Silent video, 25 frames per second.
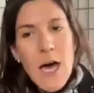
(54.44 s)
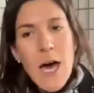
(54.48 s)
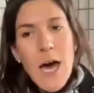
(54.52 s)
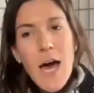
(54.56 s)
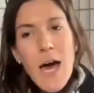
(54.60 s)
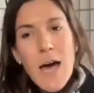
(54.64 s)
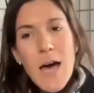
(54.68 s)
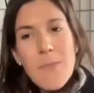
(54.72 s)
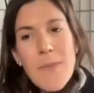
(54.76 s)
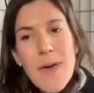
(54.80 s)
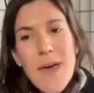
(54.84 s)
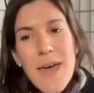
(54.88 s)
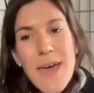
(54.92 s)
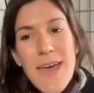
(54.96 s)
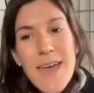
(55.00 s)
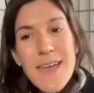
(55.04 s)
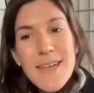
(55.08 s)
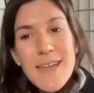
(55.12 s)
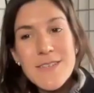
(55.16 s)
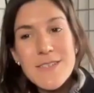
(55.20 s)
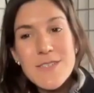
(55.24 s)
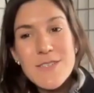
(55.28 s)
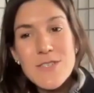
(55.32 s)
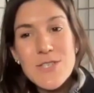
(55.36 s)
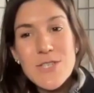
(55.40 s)

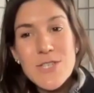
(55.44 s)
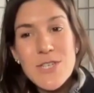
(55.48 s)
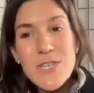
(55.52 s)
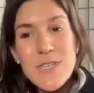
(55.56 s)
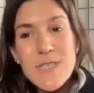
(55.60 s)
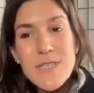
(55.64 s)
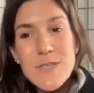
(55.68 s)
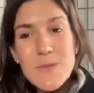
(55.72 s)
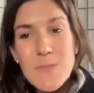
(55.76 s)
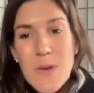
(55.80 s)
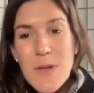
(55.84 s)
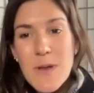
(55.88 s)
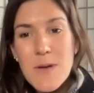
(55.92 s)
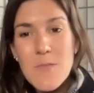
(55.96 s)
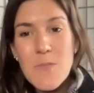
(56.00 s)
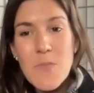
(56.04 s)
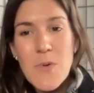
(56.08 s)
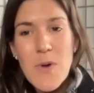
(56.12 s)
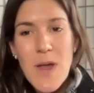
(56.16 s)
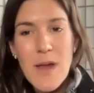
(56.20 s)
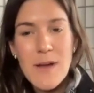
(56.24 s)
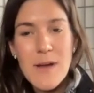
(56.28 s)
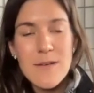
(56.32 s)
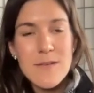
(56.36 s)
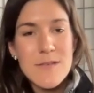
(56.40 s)
And she's been
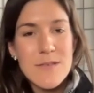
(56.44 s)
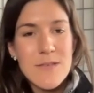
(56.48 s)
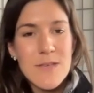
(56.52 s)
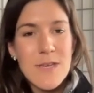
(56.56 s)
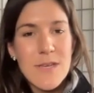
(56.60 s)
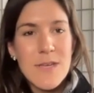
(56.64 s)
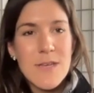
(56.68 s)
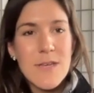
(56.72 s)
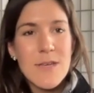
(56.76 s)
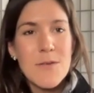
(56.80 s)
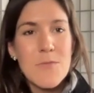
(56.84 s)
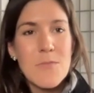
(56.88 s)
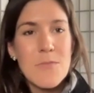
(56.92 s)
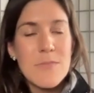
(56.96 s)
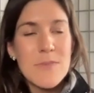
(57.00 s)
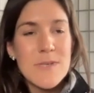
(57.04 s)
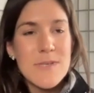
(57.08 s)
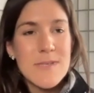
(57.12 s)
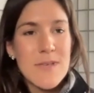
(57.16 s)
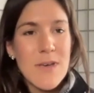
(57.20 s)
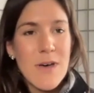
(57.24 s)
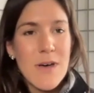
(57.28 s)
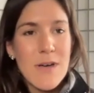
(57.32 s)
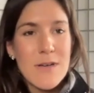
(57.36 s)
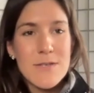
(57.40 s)
practicing
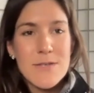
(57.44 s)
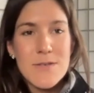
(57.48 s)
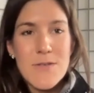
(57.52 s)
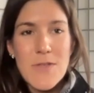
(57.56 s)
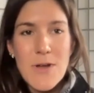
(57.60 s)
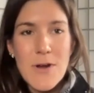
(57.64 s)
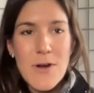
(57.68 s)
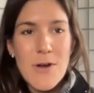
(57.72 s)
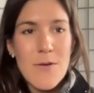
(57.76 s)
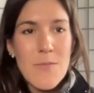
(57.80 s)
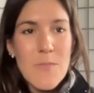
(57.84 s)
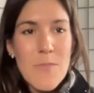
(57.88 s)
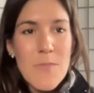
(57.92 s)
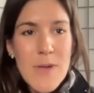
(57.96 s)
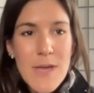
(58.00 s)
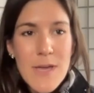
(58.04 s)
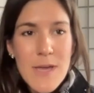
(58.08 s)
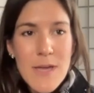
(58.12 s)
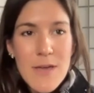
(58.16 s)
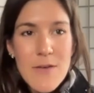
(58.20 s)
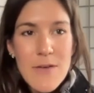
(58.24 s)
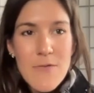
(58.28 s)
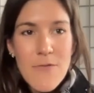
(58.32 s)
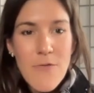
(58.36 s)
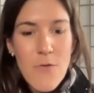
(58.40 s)
massage
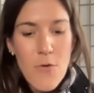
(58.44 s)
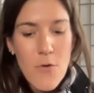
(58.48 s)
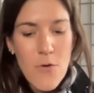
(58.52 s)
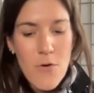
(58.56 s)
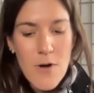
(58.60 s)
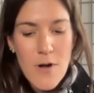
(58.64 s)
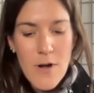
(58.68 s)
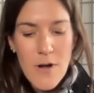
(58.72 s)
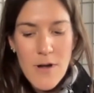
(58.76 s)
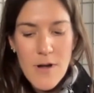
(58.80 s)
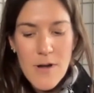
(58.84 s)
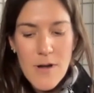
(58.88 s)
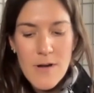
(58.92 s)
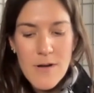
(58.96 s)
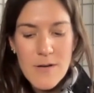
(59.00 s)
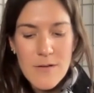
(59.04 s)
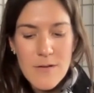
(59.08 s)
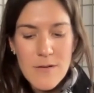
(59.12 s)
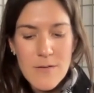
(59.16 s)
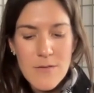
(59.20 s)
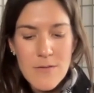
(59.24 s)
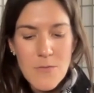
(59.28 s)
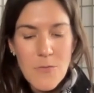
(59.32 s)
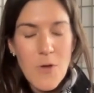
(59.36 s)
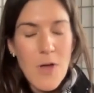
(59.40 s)
therapy for,
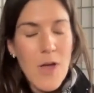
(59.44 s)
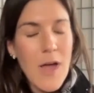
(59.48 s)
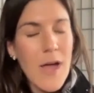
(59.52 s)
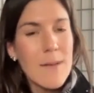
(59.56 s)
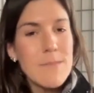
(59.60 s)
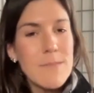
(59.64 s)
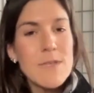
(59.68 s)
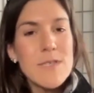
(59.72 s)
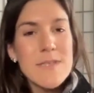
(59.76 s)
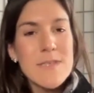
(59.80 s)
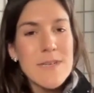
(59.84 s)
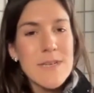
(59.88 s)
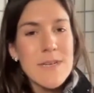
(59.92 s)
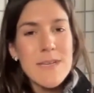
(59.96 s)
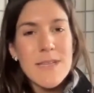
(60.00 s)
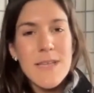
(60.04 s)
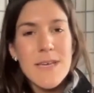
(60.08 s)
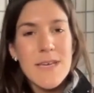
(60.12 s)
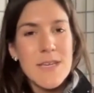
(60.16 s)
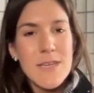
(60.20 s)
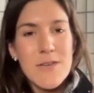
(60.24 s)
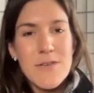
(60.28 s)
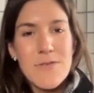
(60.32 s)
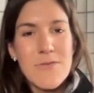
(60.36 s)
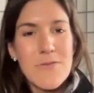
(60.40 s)
well, I'm going to
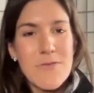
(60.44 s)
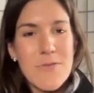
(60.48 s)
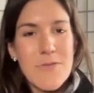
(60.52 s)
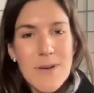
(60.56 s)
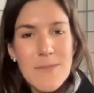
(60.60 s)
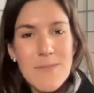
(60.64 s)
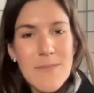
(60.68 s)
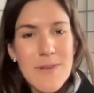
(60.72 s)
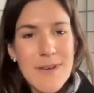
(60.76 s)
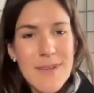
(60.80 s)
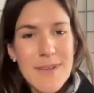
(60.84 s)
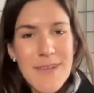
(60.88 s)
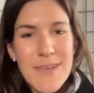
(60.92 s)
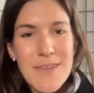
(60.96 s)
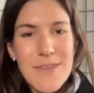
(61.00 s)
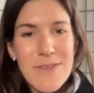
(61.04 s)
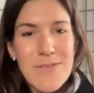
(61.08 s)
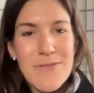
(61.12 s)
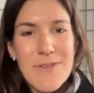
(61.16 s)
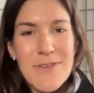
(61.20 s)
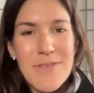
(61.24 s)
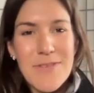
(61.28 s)
let you